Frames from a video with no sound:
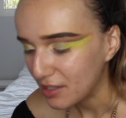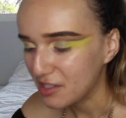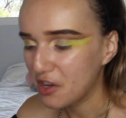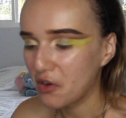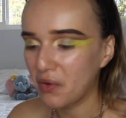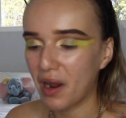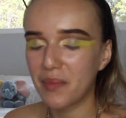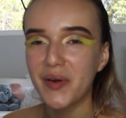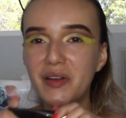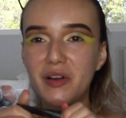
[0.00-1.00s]
So
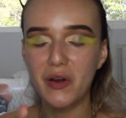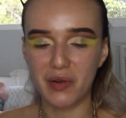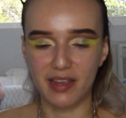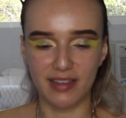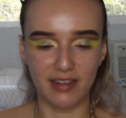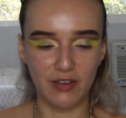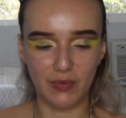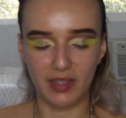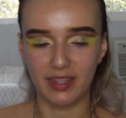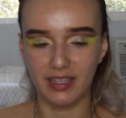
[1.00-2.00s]
I'm gonna go in
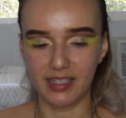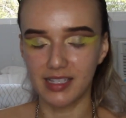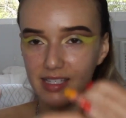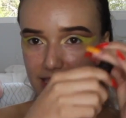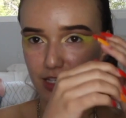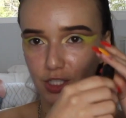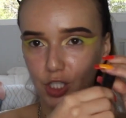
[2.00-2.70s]
with this